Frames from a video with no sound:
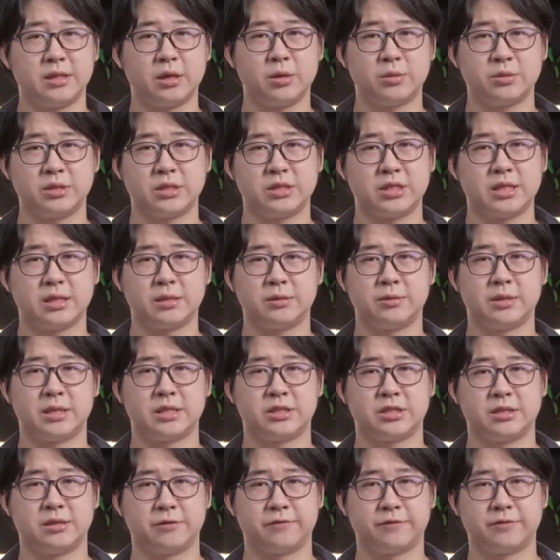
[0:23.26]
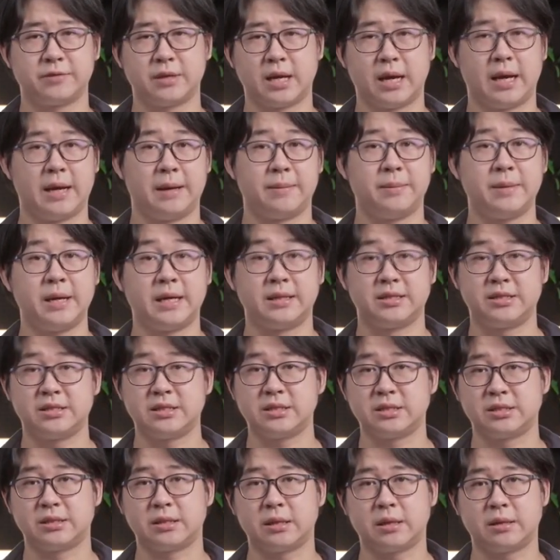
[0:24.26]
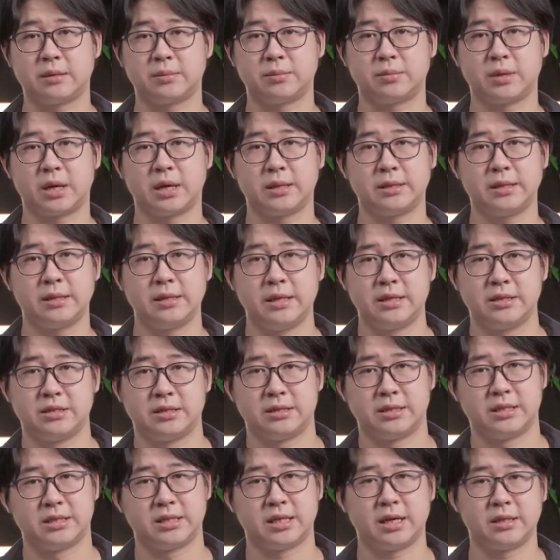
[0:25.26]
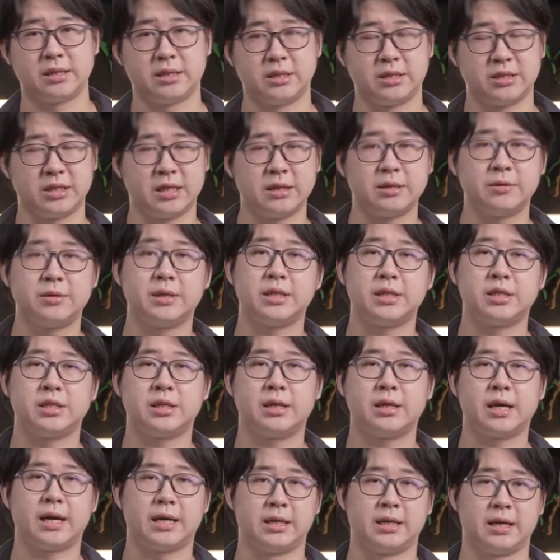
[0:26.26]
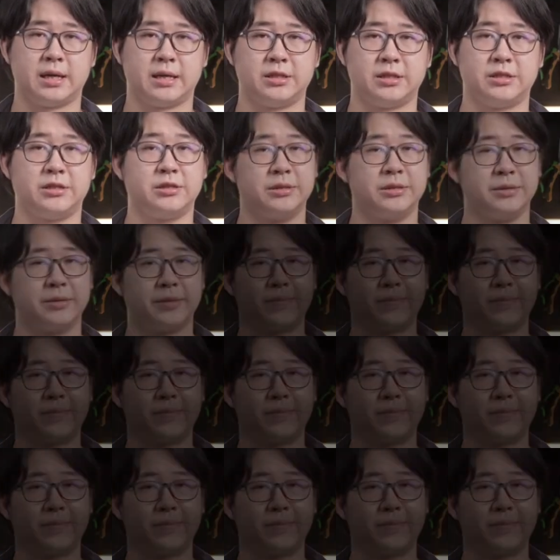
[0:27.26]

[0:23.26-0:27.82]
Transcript: older generation of flying masters rather than to the younger generation like us.